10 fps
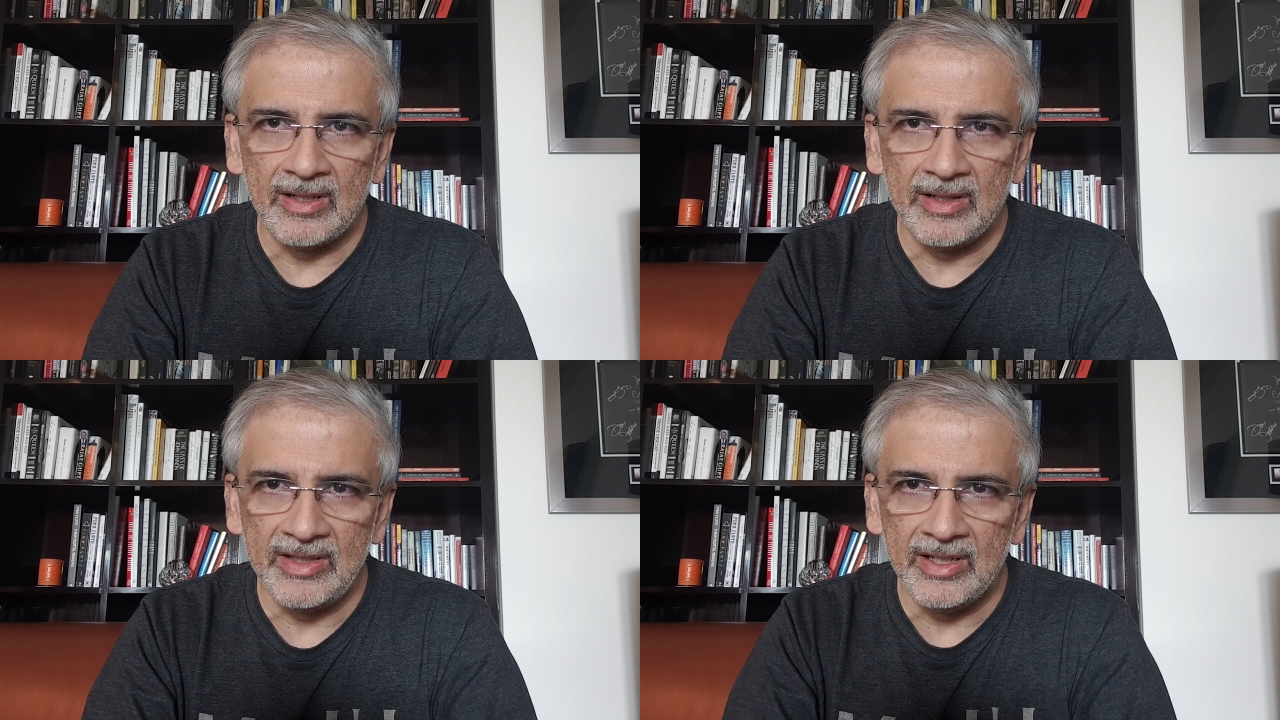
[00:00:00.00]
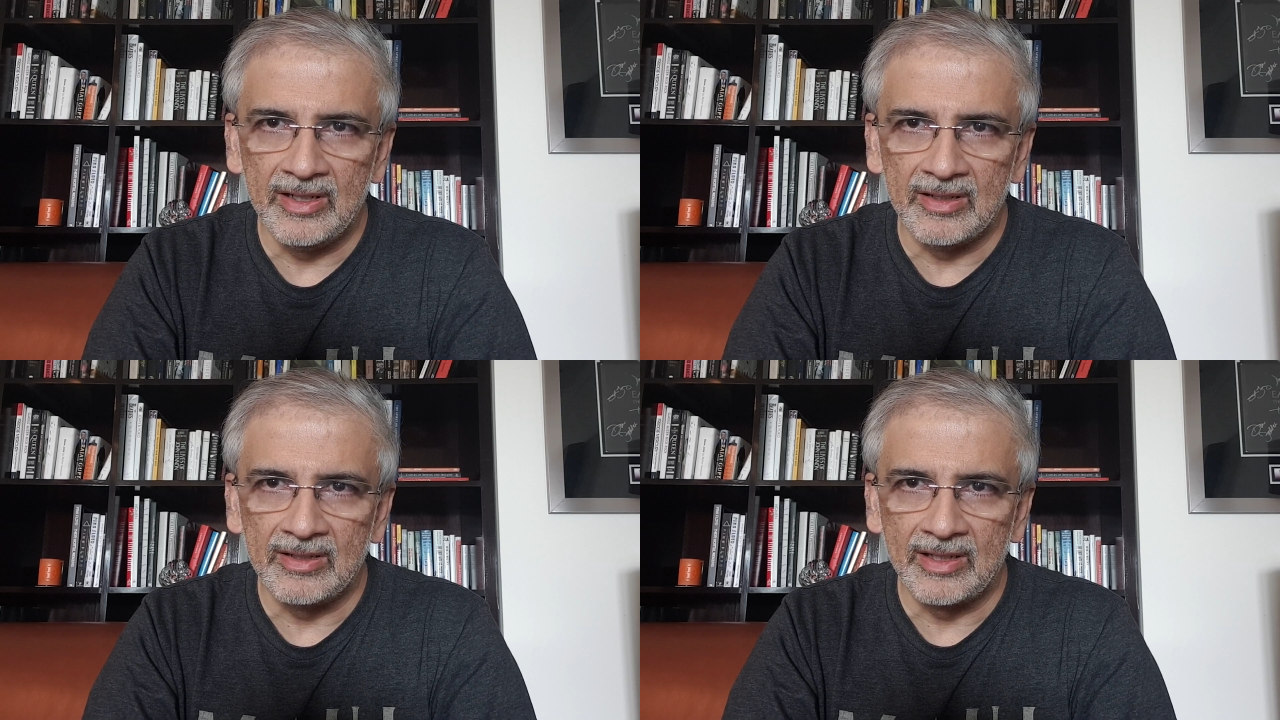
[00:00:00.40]
a
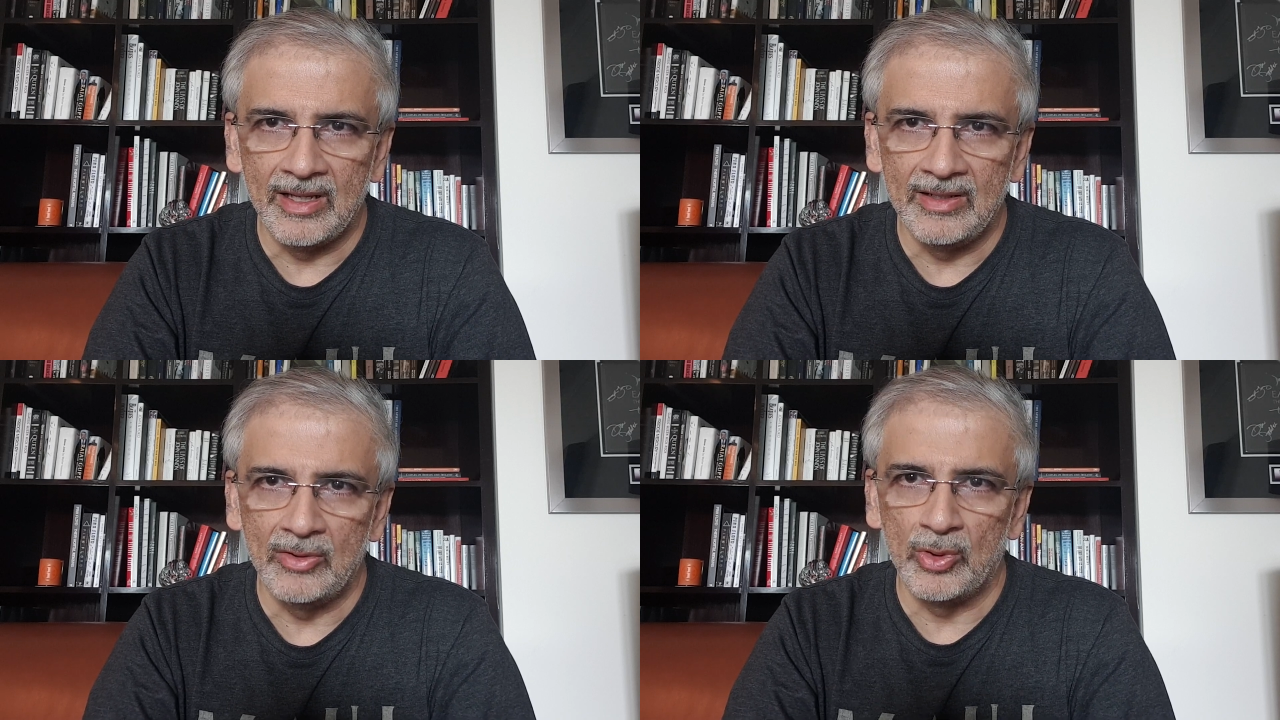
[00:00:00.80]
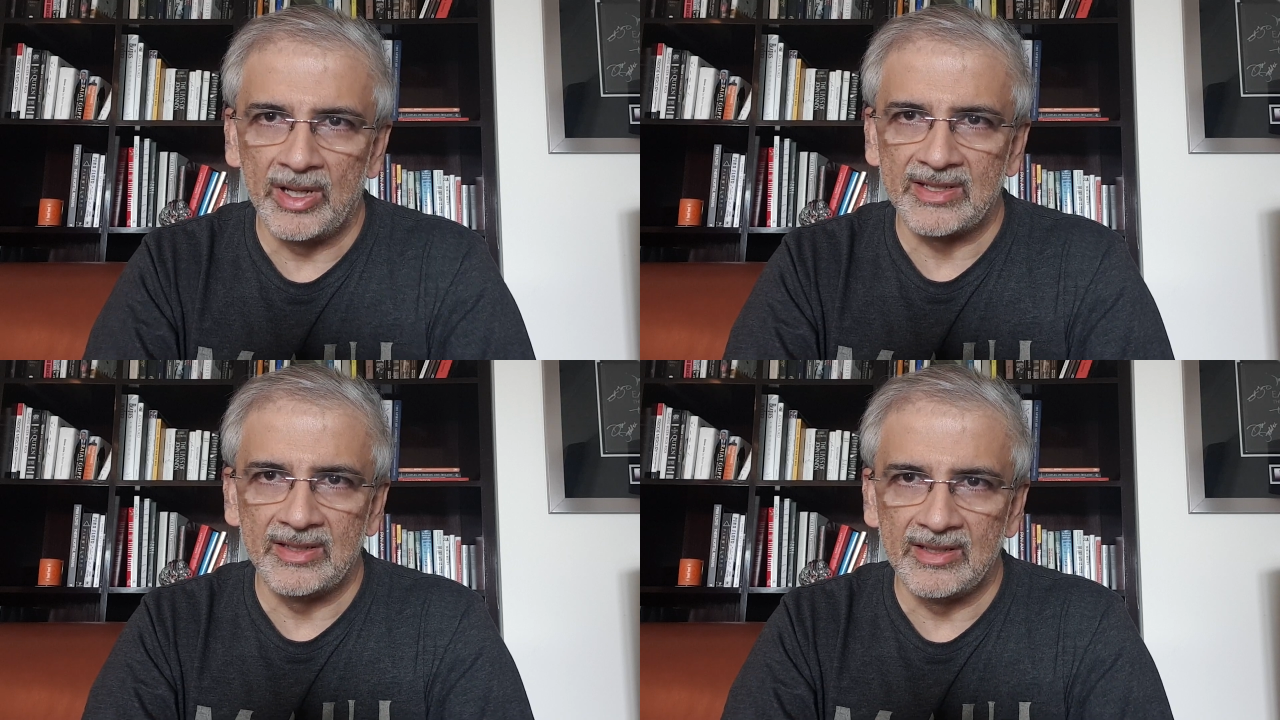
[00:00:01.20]
year killed in road
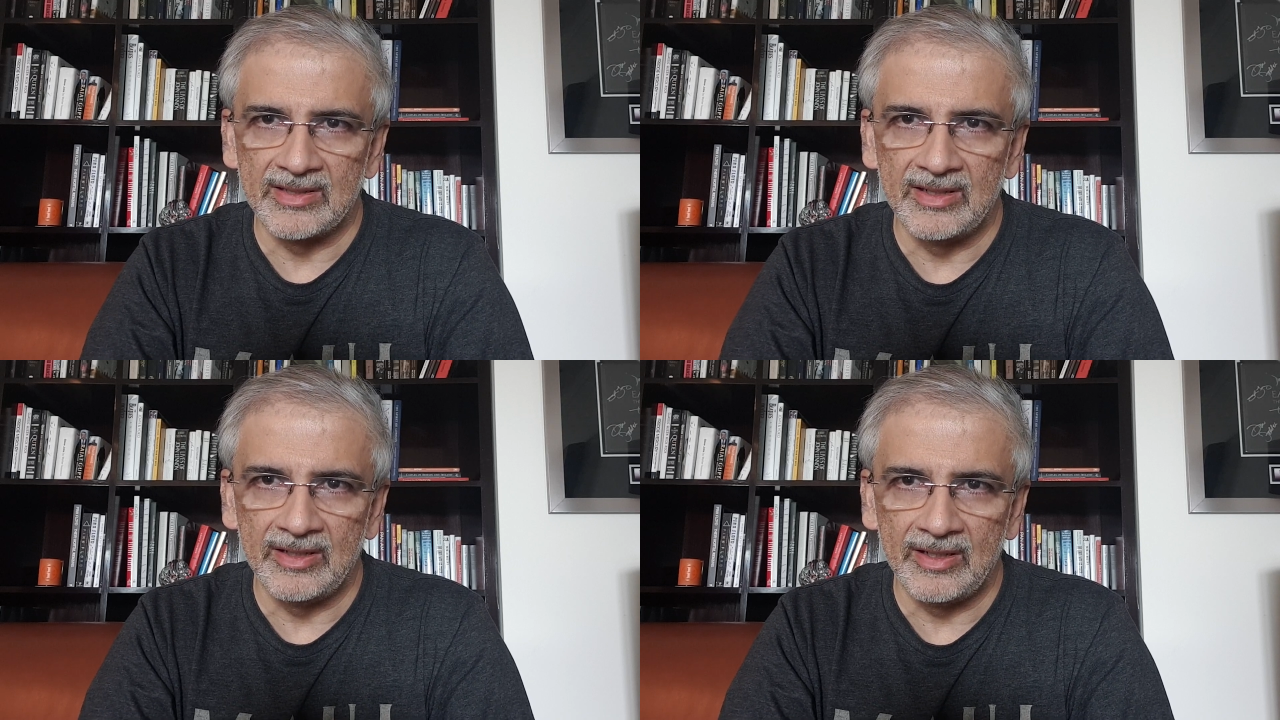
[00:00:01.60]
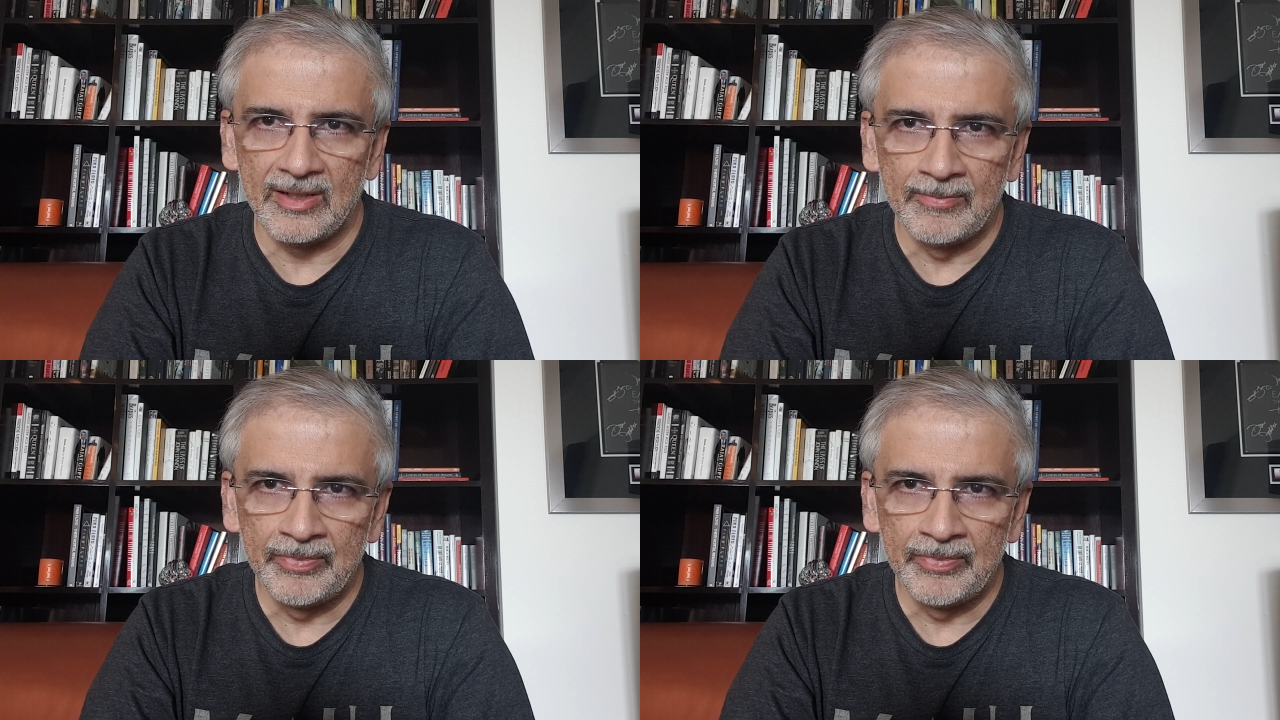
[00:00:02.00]
accidents in India.